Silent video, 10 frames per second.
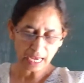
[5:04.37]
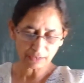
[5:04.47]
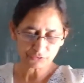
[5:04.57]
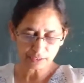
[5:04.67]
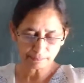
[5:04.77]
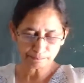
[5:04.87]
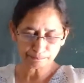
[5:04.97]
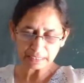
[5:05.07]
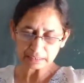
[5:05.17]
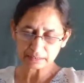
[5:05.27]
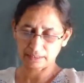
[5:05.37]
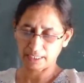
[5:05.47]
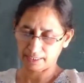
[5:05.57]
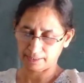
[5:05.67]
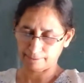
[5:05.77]
have some peace
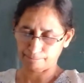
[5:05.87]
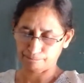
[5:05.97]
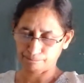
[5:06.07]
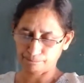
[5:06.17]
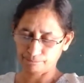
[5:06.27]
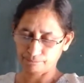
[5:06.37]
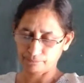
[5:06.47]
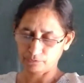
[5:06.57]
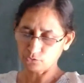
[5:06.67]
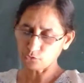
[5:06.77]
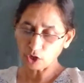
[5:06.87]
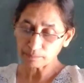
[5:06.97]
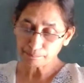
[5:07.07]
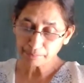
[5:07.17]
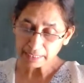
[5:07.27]
there,
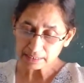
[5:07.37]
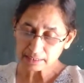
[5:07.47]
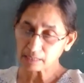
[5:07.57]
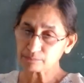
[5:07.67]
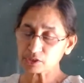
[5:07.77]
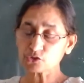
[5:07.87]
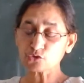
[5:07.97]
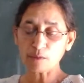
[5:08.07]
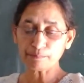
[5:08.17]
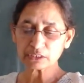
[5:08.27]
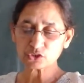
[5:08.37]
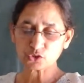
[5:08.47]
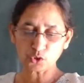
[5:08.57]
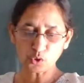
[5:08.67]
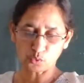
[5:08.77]
for peace comes dropping
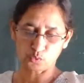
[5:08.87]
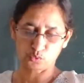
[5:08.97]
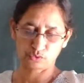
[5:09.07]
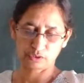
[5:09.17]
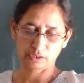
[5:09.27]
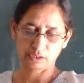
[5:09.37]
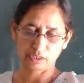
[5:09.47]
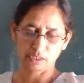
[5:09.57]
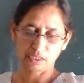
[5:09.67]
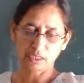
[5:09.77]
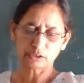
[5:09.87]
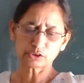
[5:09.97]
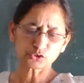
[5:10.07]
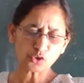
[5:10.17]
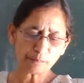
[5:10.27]
slow,
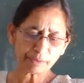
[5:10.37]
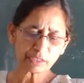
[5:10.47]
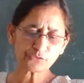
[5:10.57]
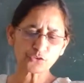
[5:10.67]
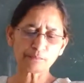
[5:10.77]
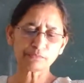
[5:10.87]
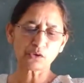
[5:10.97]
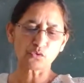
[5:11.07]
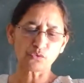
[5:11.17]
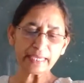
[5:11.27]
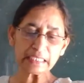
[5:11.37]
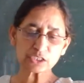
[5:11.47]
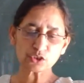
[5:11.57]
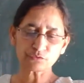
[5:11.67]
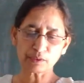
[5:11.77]
dropping from the
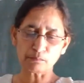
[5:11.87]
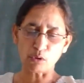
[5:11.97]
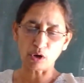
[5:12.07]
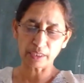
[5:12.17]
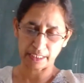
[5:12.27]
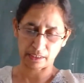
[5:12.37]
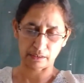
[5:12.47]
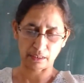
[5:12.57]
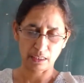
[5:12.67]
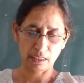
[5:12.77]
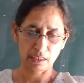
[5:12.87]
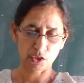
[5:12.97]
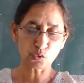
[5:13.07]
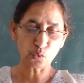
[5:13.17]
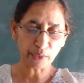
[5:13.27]
vales of the morning
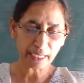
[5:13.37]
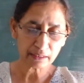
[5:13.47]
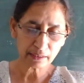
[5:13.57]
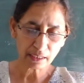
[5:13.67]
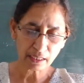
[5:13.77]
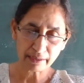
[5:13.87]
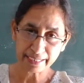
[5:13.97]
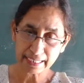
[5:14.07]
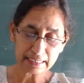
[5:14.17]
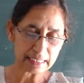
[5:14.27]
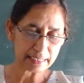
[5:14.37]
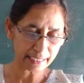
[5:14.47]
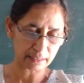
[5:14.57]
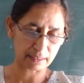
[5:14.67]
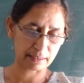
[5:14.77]
to where the cricket
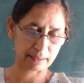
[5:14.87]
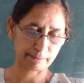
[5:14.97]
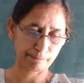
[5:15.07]
sings.